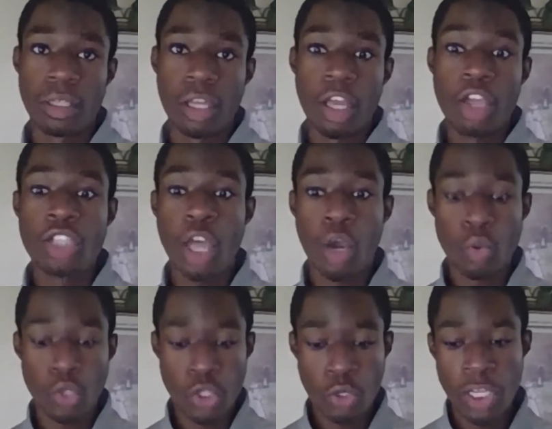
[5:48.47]
So
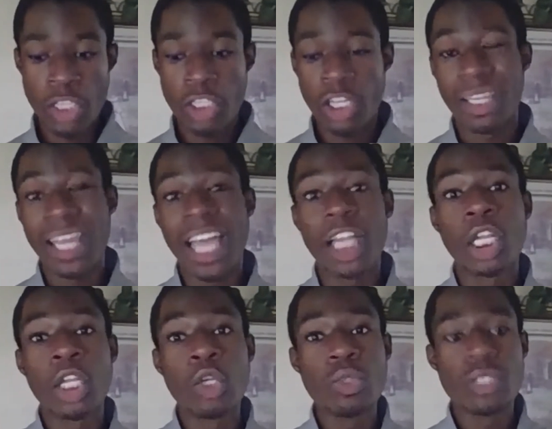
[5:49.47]
you need to let
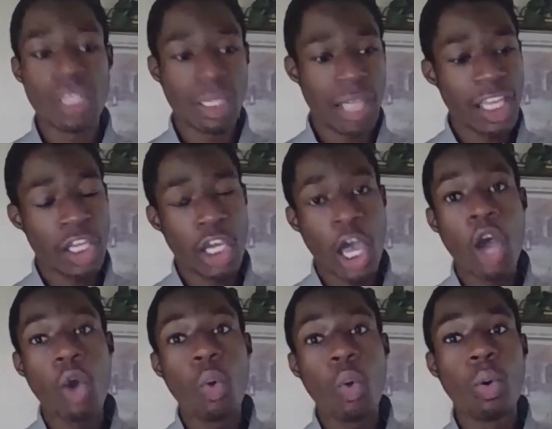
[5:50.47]
loose, let
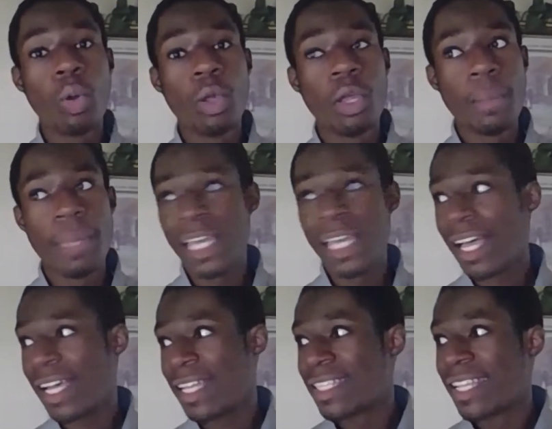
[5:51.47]
go,
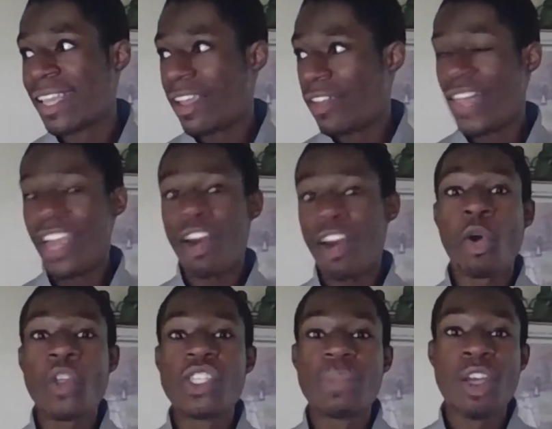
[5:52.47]
because they are
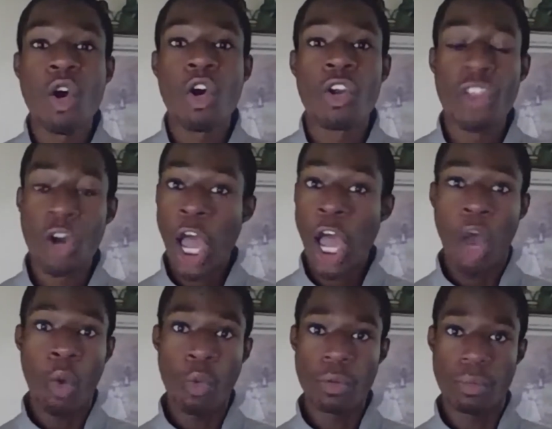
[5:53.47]
going to be on their
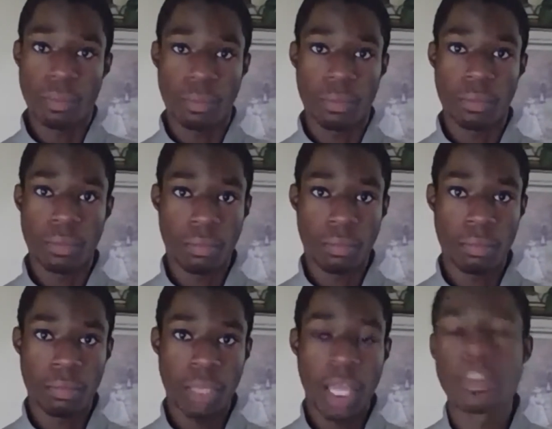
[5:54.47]
own.
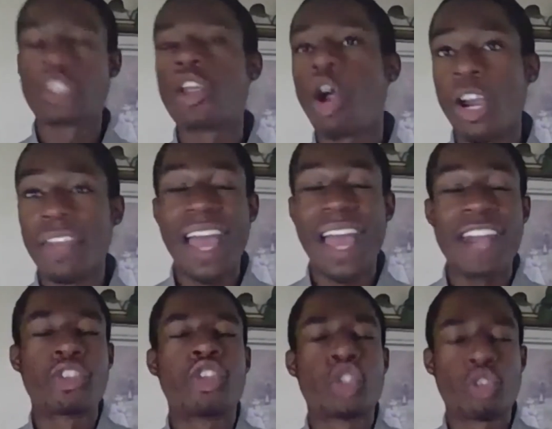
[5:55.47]
I'm sorry, that is
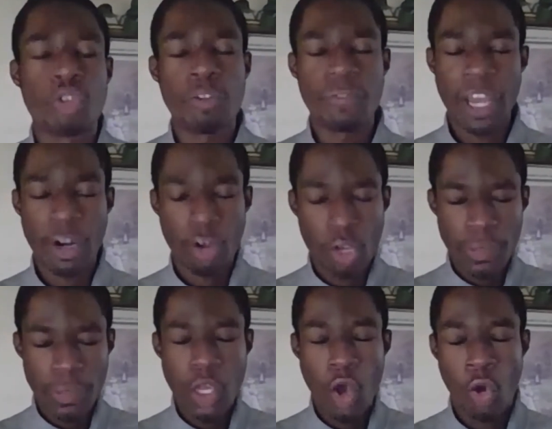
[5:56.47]
the truth. They're going to
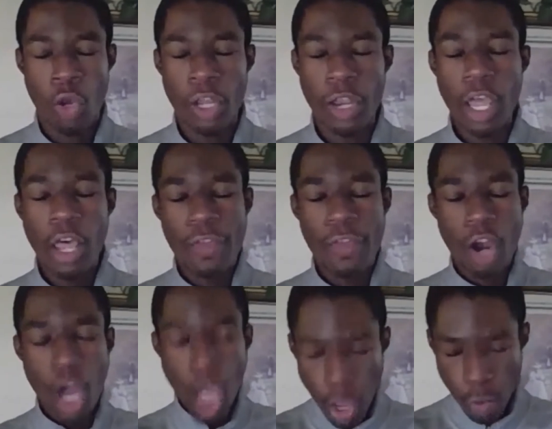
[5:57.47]
be on their
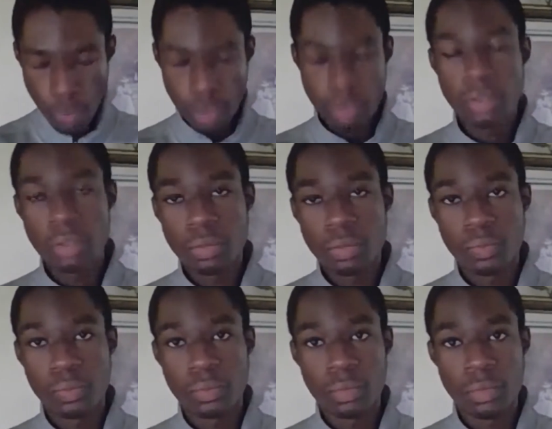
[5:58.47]
own.
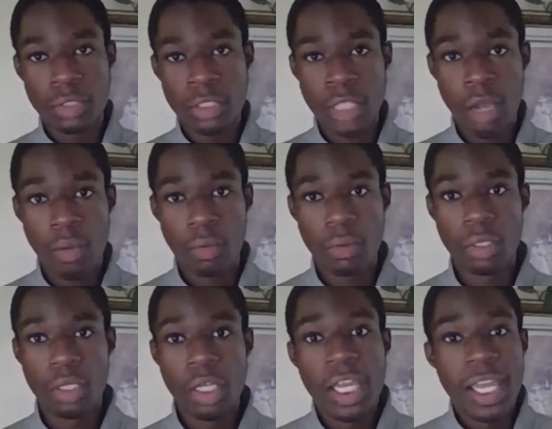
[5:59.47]
So
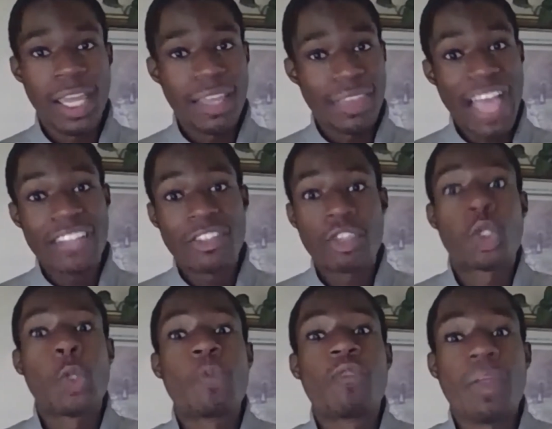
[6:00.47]
that's the
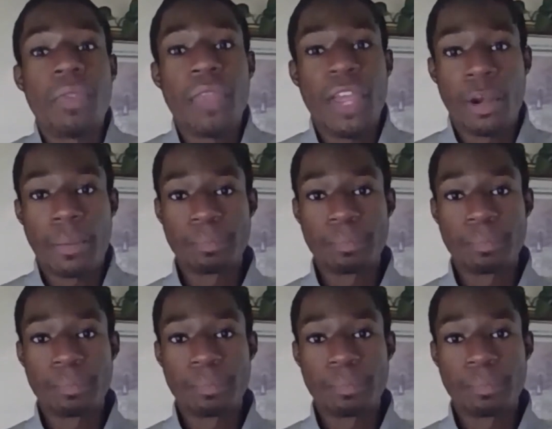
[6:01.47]
truth right there.